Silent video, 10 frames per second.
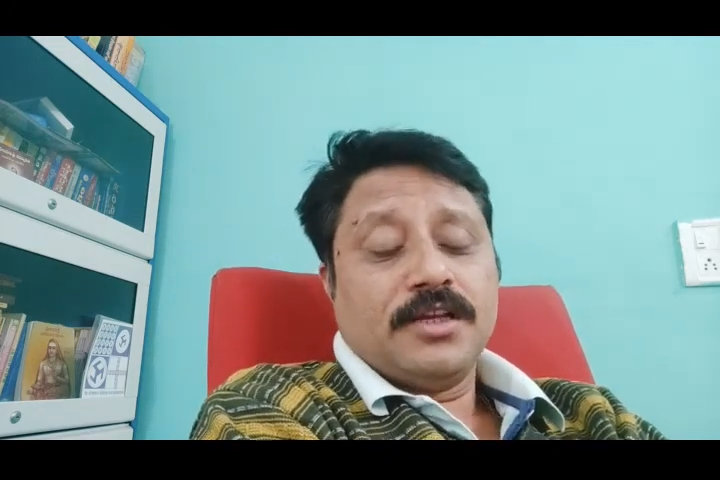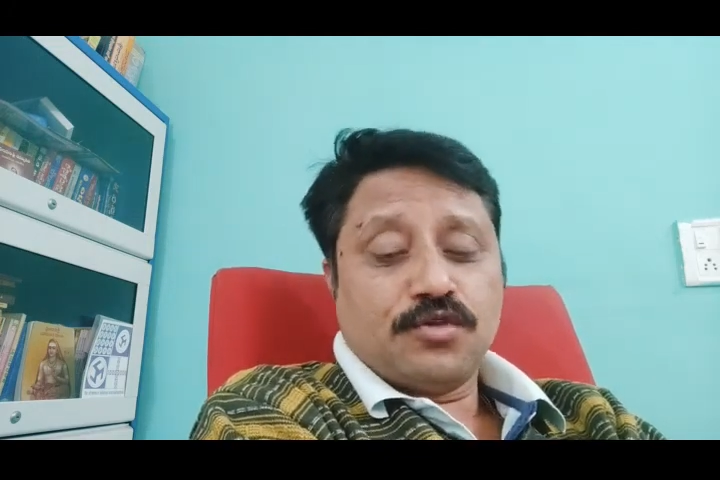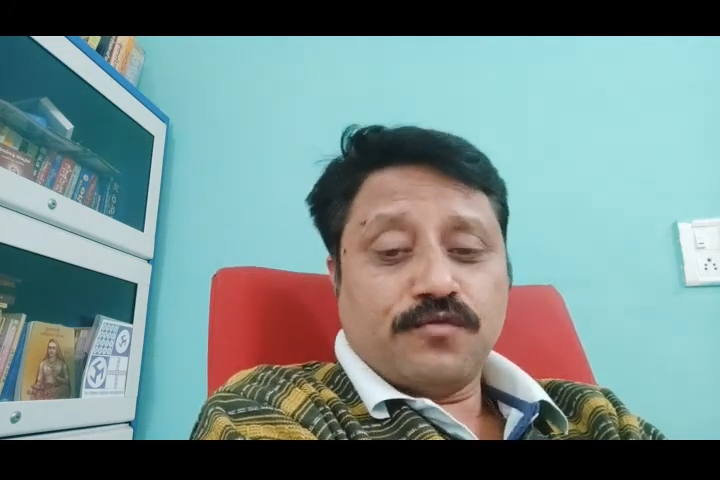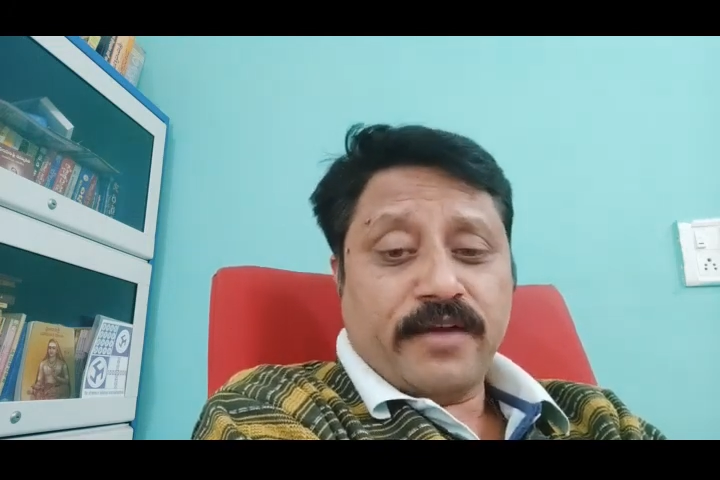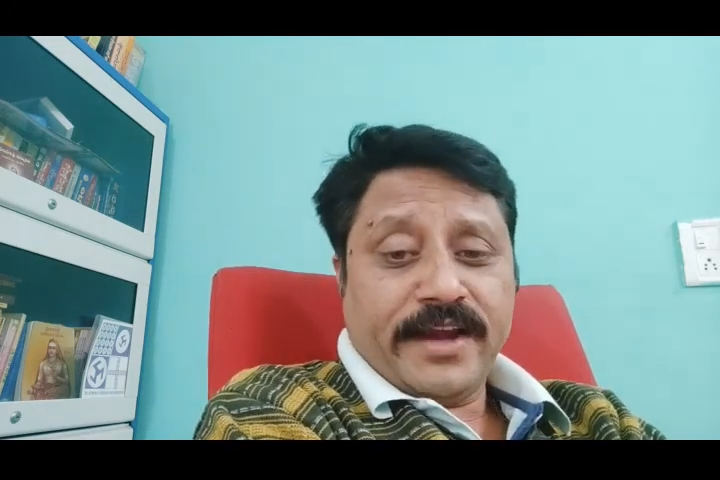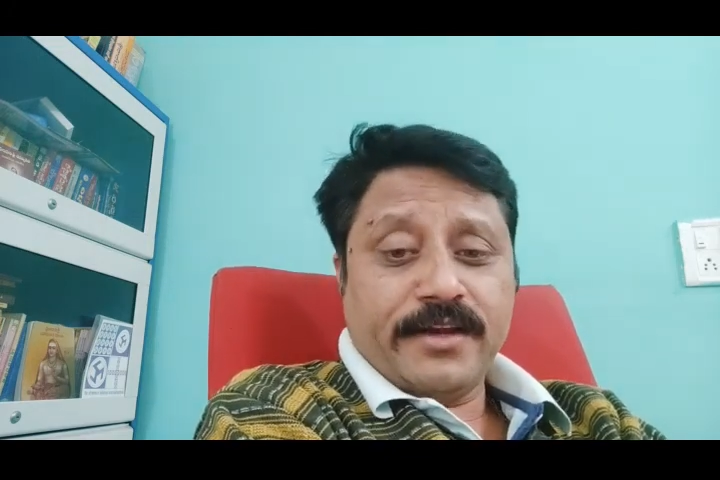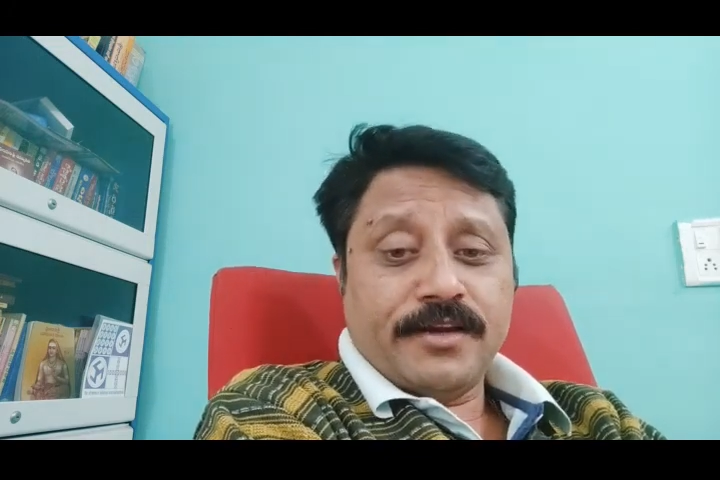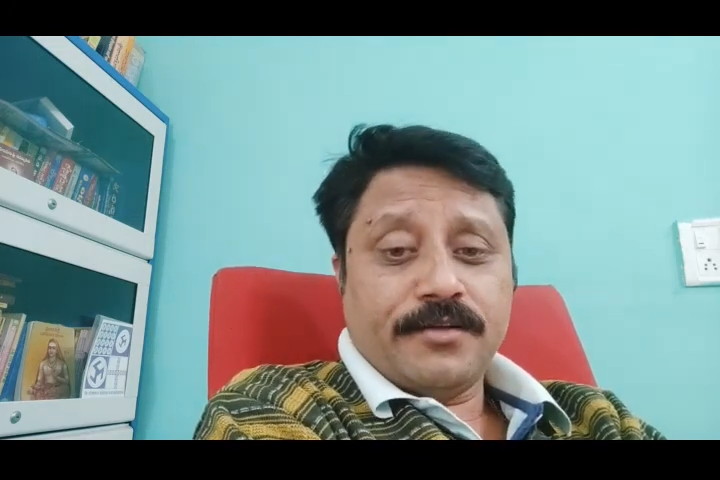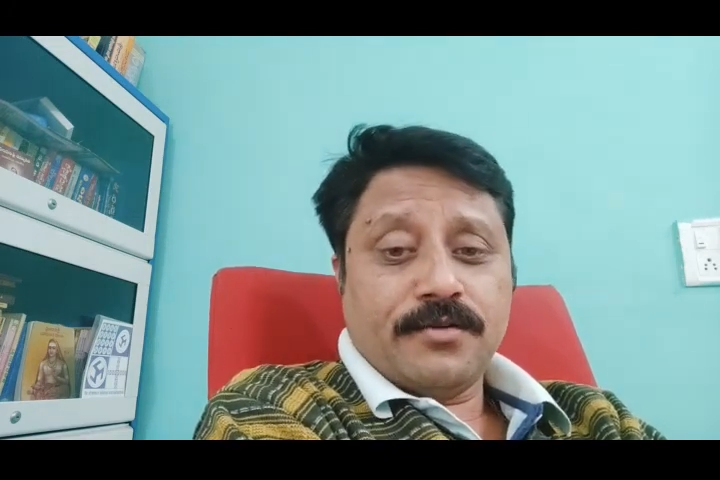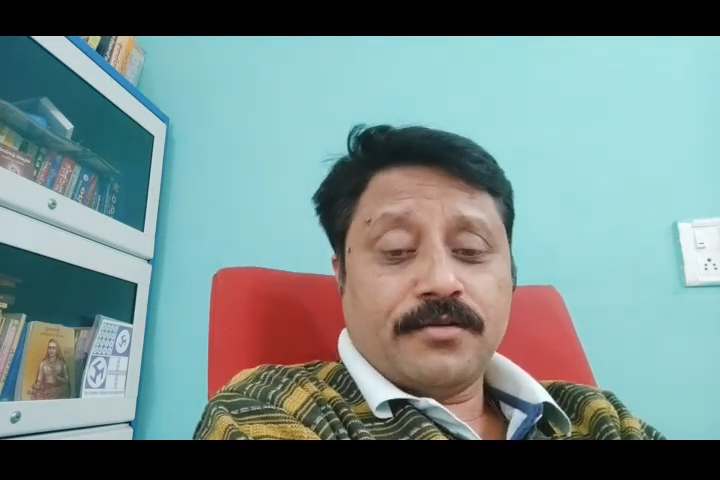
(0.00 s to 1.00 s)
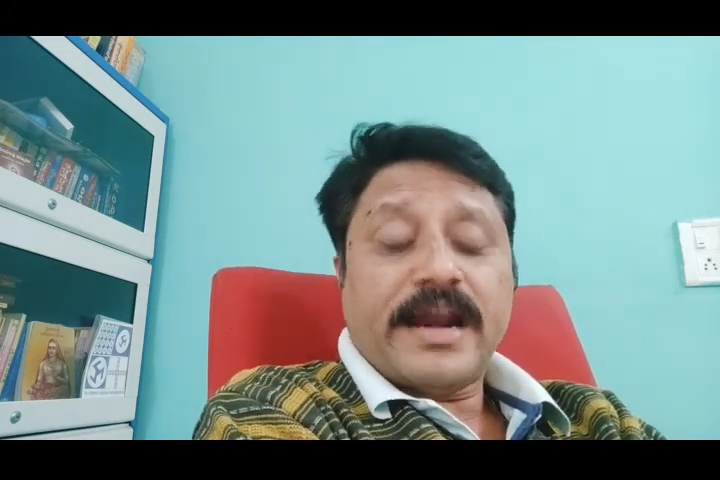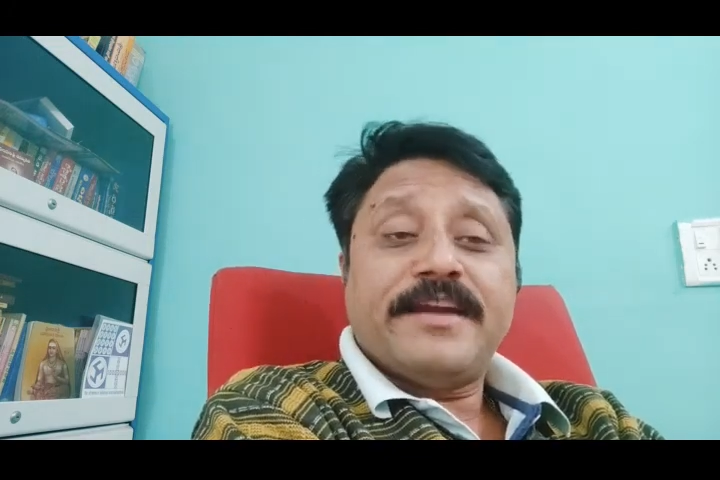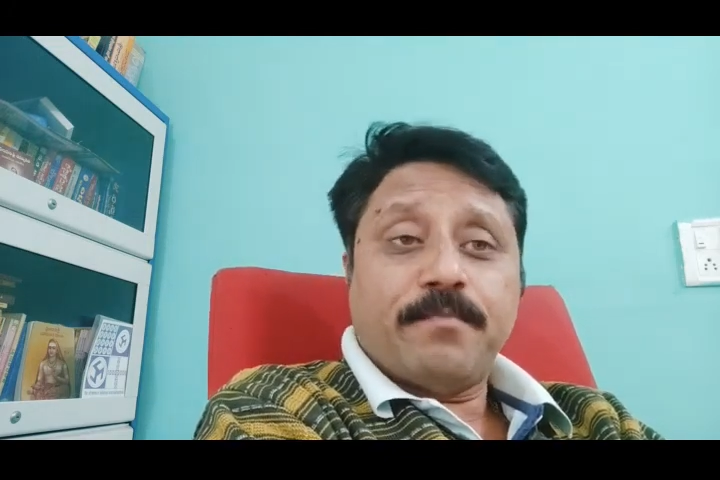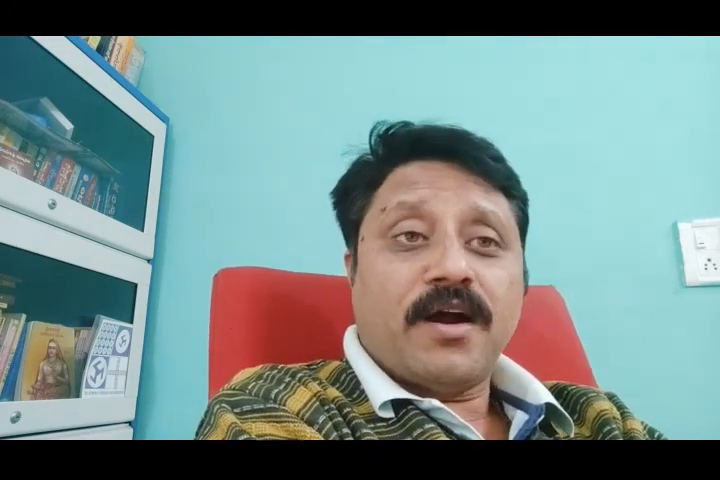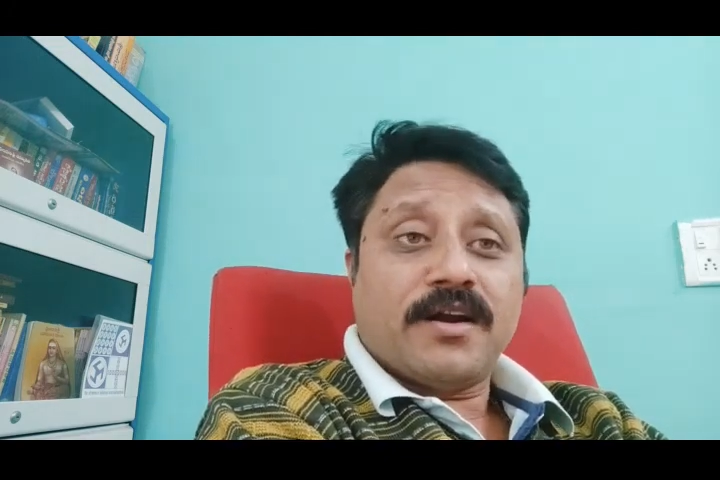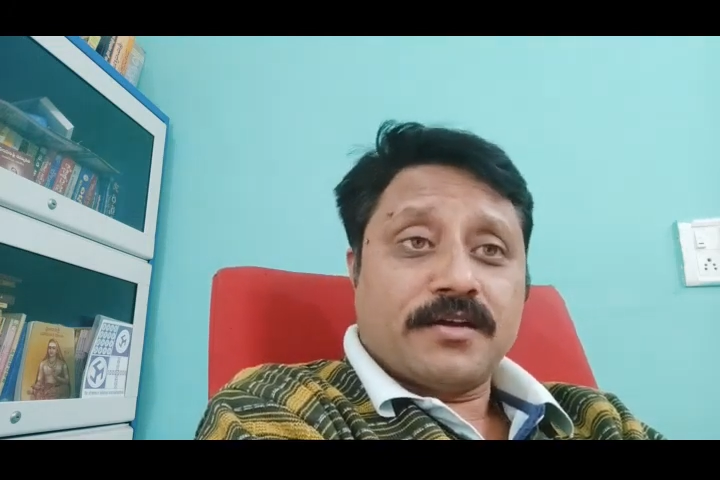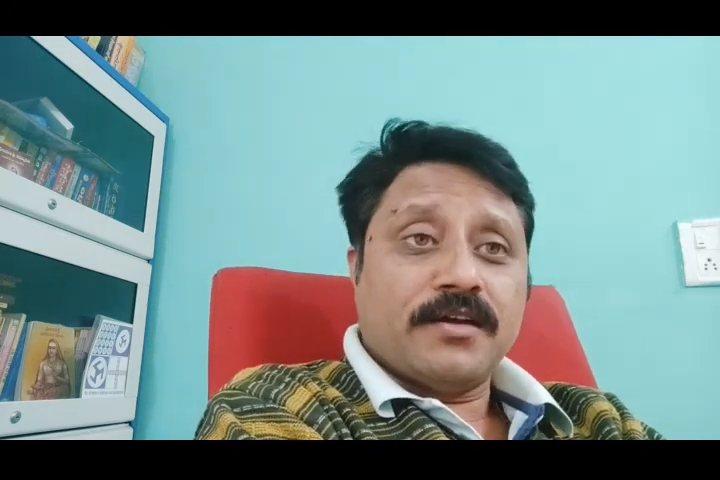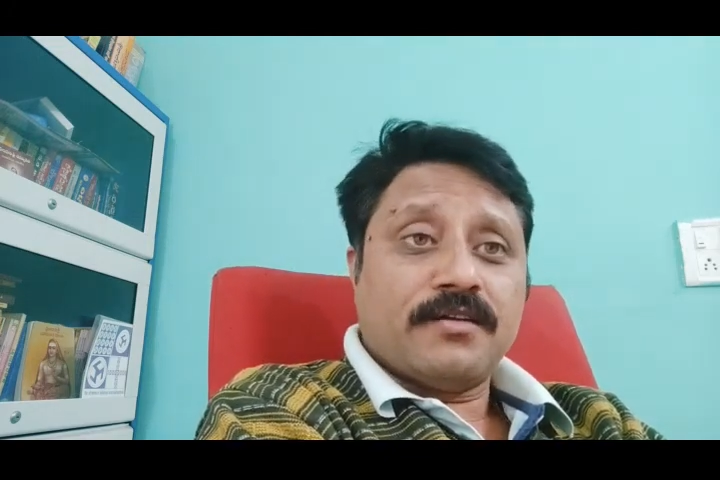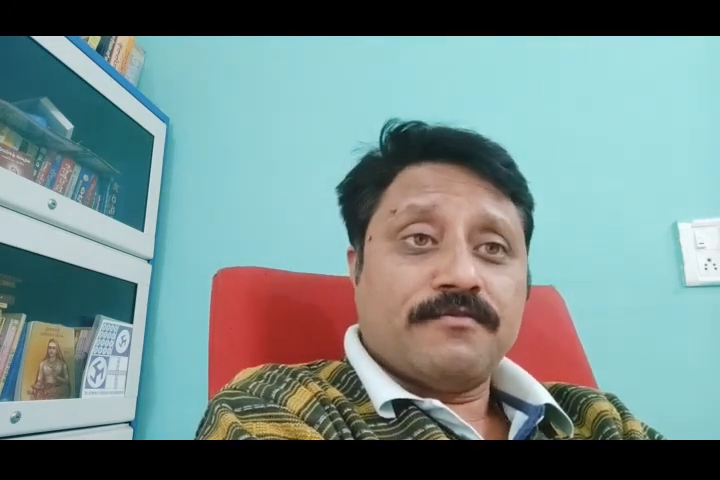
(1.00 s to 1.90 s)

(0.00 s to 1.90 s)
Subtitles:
to find the right partner